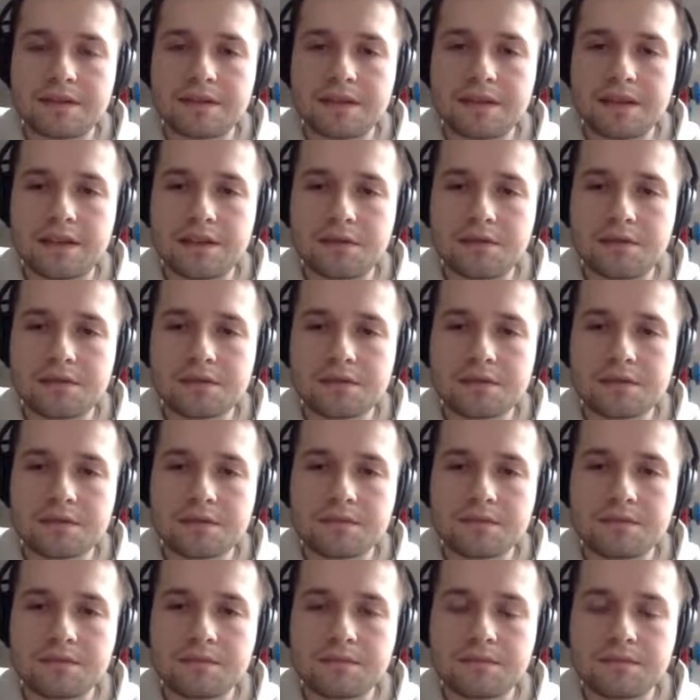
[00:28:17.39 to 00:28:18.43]
they use
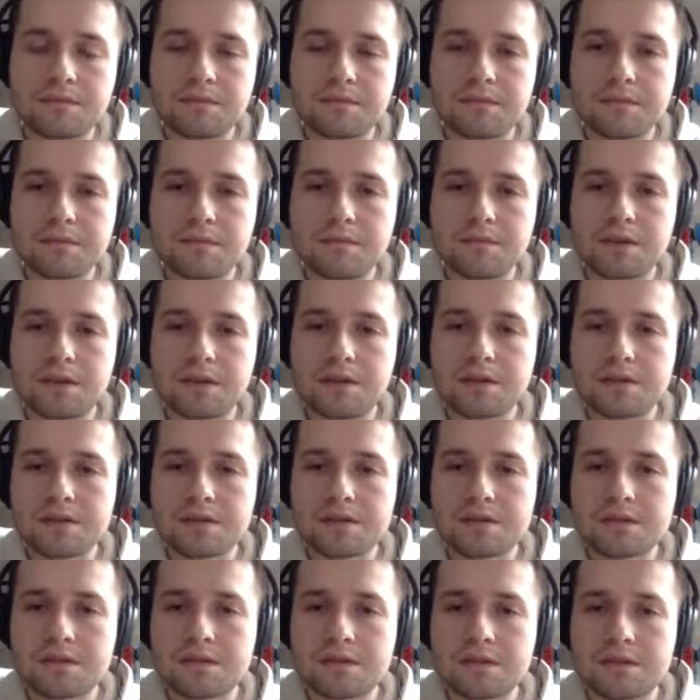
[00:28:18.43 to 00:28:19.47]

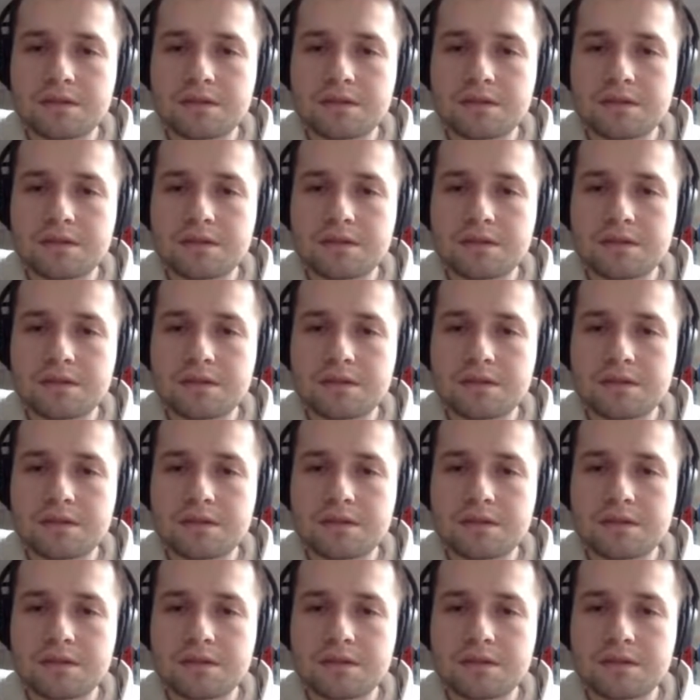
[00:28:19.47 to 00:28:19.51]
because